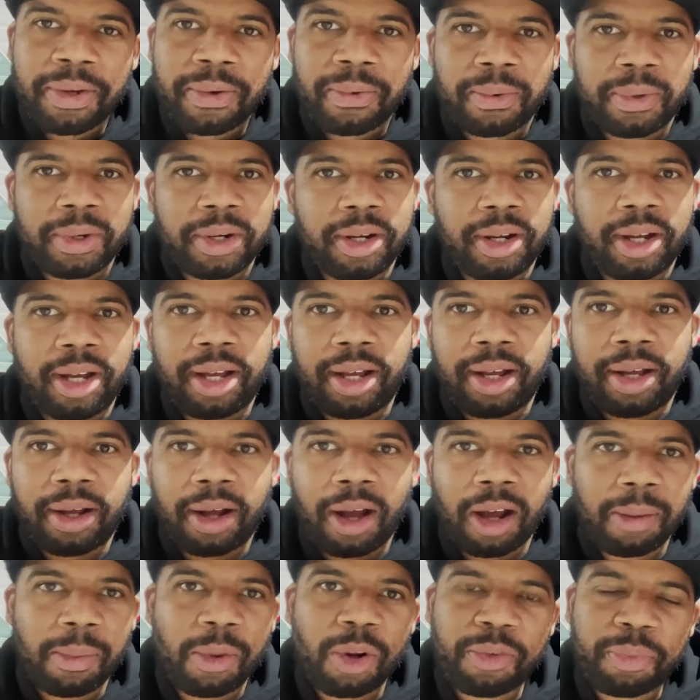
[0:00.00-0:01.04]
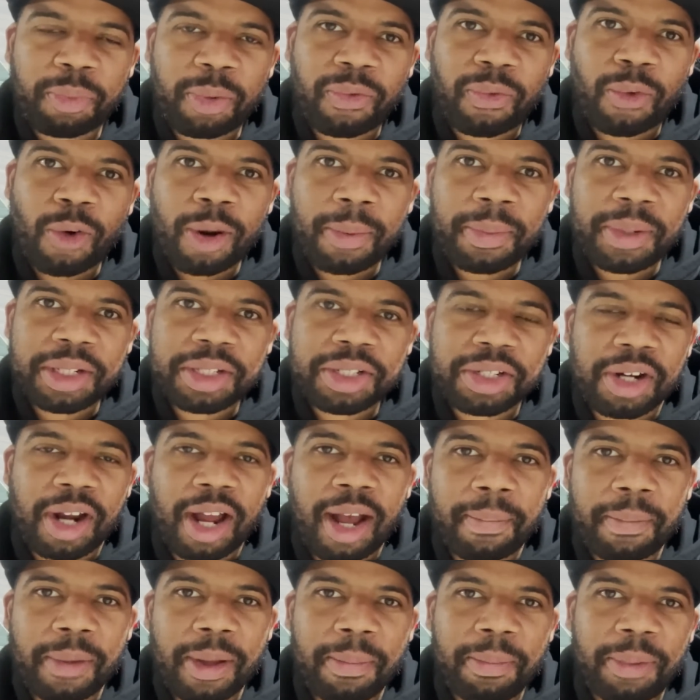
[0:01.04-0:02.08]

We're an automotive performance shop,